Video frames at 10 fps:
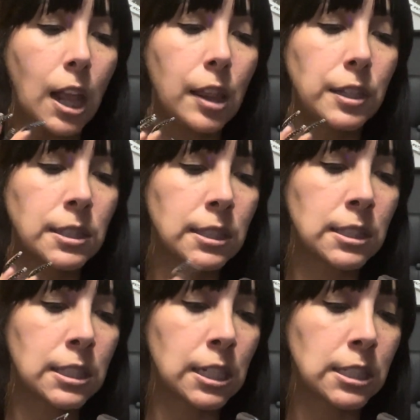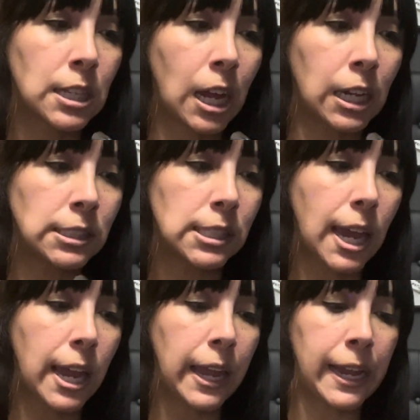This is in a size
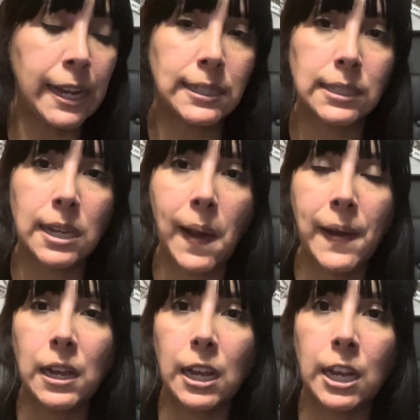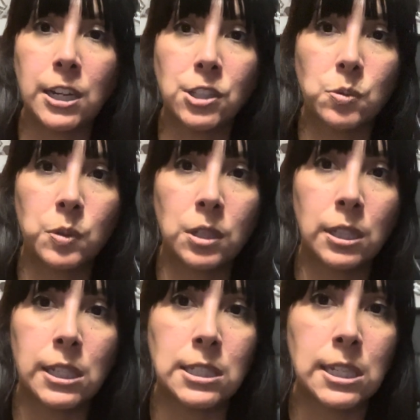8, and it's real
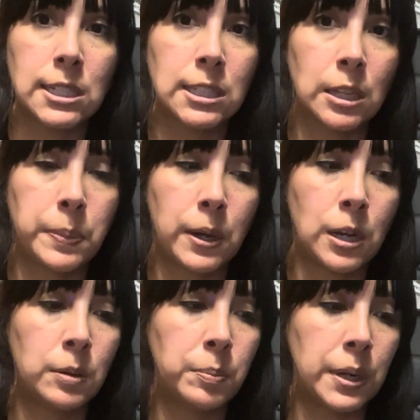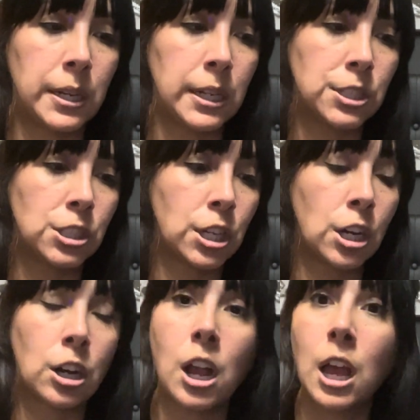easy slip on, but it's secure.
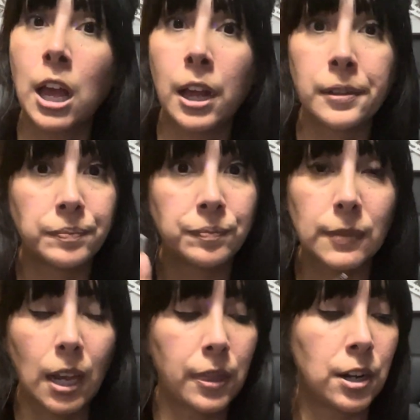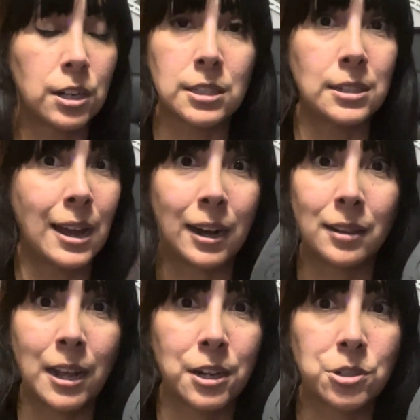There is not a
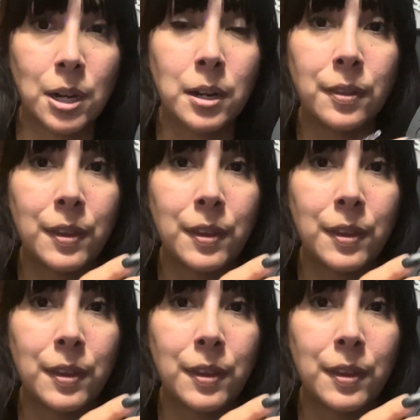lot of tread on